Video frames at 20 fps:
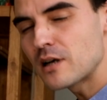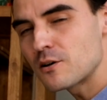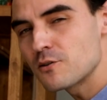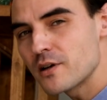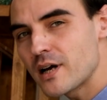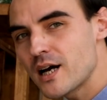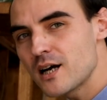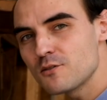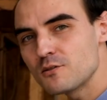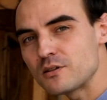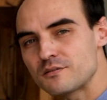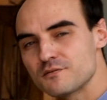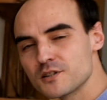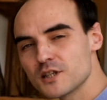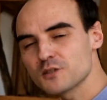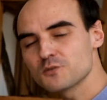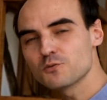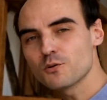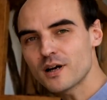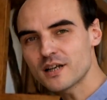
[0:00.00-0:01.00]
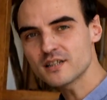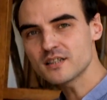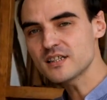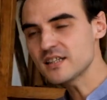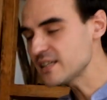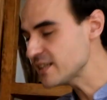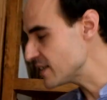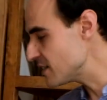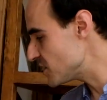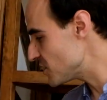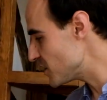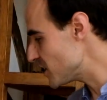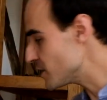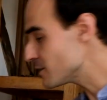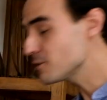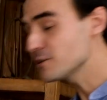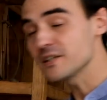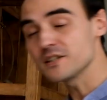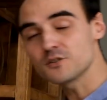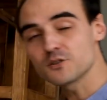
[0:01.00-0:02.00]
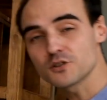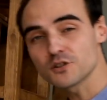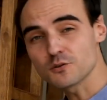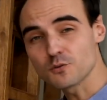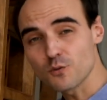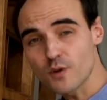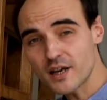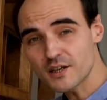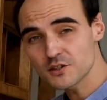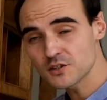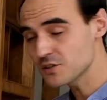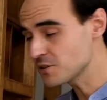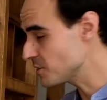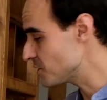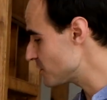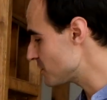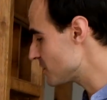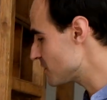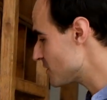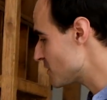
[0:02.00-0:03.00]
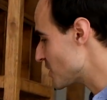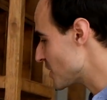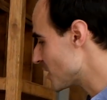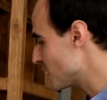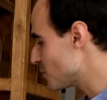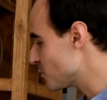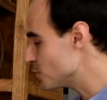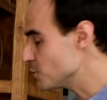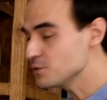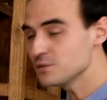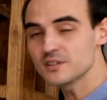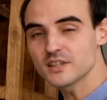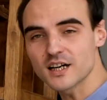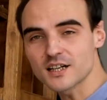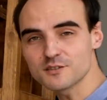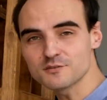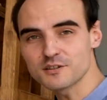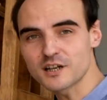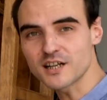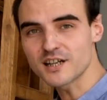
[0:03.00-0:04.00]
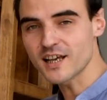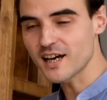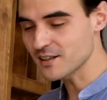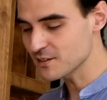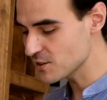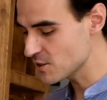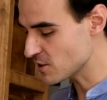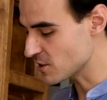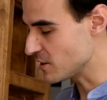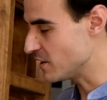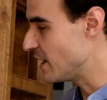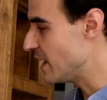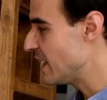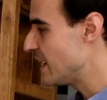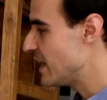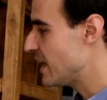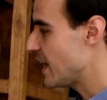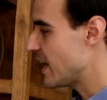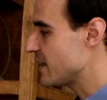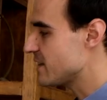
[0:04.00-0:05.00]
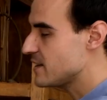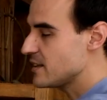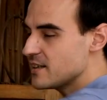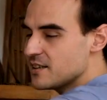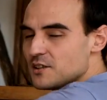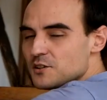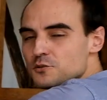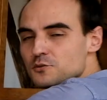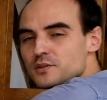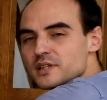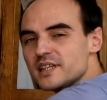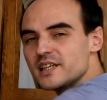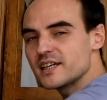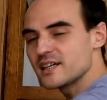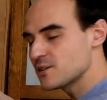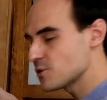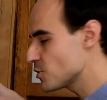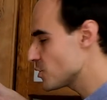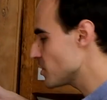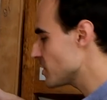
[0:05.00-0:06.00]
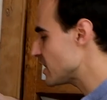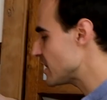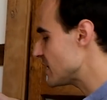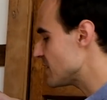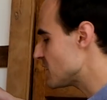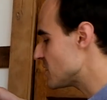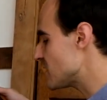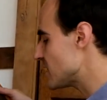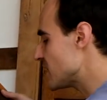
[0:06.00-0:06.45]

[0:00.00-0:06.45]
area, we've got one tea this year. It's a Western Jingu, Tangfang Liangzi. I think you really enjoyed this